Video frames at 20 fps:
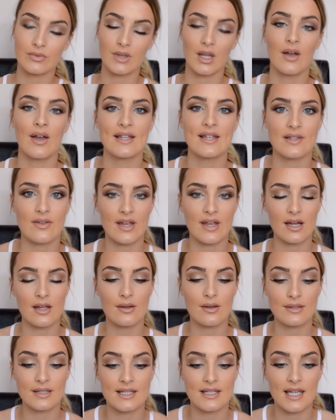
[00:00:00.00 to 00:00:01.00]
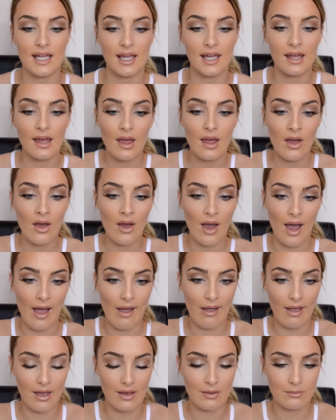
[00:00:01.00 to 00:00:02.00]
Okay, so there you can see
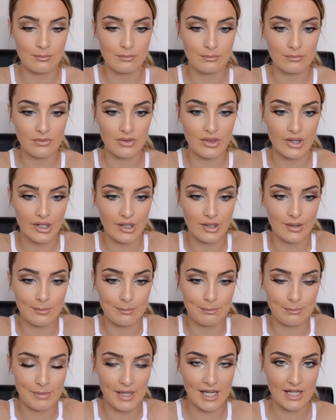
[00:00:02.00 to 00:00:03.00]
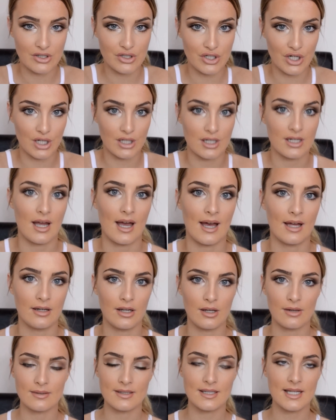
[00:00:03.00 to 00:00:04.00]
the picture, and you
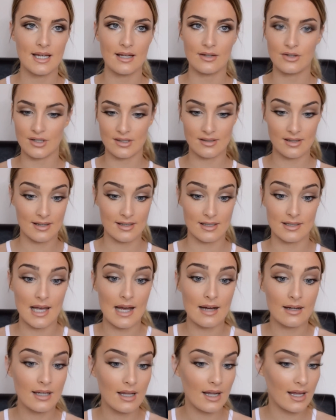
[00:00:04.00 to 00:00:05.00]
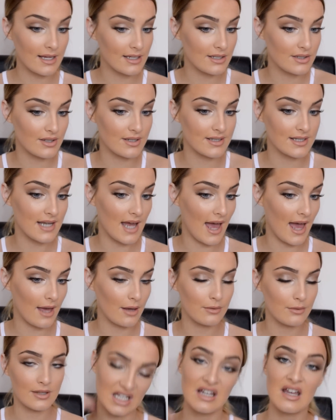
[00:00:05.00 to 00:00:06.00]
can see it just looks exactly like it does
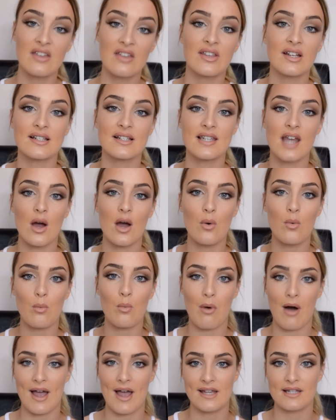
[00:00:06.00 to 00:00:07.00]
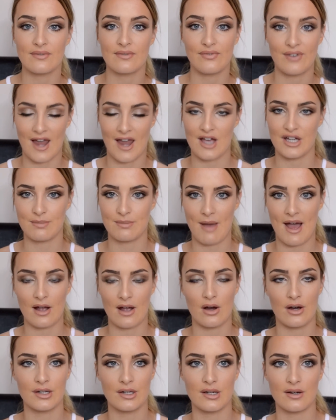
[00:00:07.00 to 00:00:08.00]
now. There's no white flashback
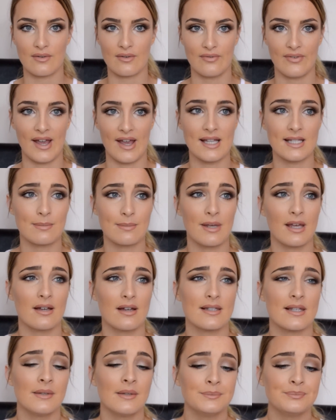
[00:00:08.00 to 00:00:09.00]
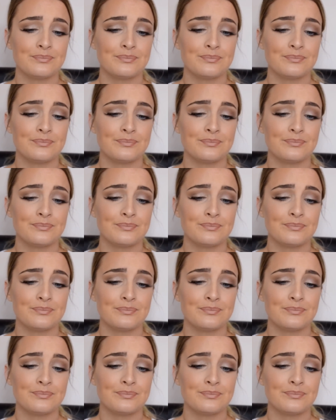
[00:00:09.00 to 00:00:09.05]
on your face, because